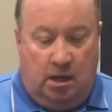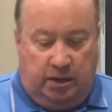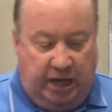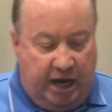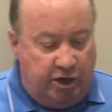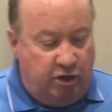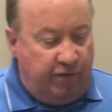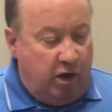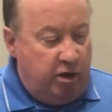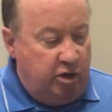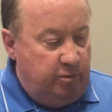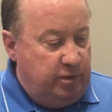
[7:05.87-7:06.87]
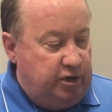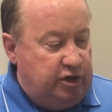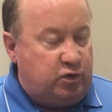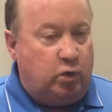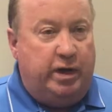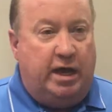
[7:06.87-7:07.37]
Dan, your volume
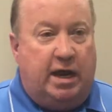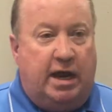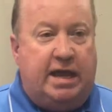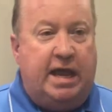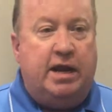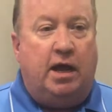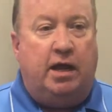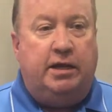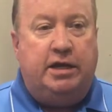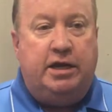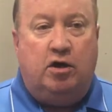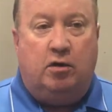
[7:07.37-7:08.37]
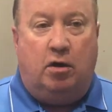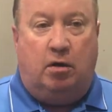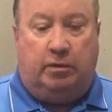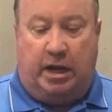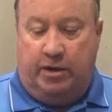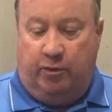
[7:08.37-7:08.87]
just went out. I
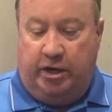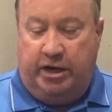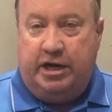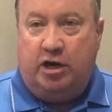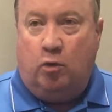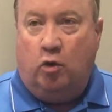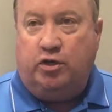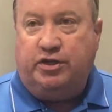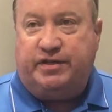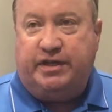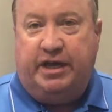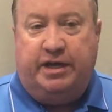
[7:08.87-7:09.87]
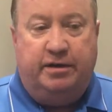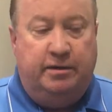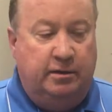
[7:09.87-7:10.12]
really didn't hear a word you said.